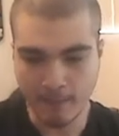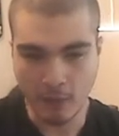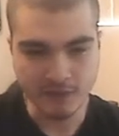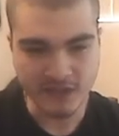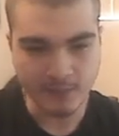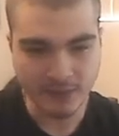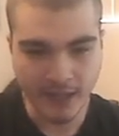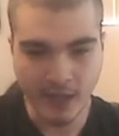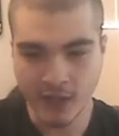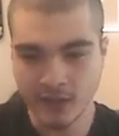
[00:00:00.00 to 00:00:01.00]

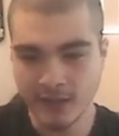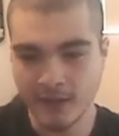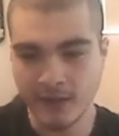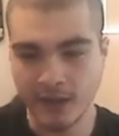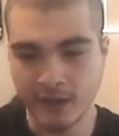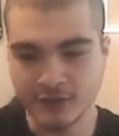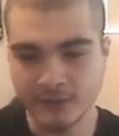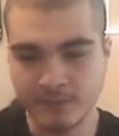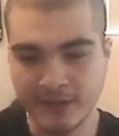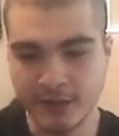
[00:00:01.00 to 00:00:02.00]
multiplayer,
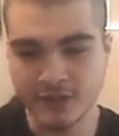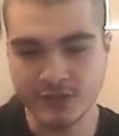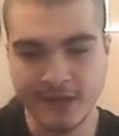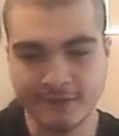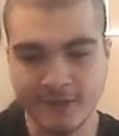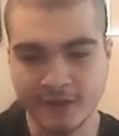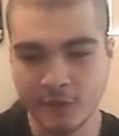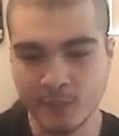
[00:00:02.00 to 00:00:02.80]
players trying to find other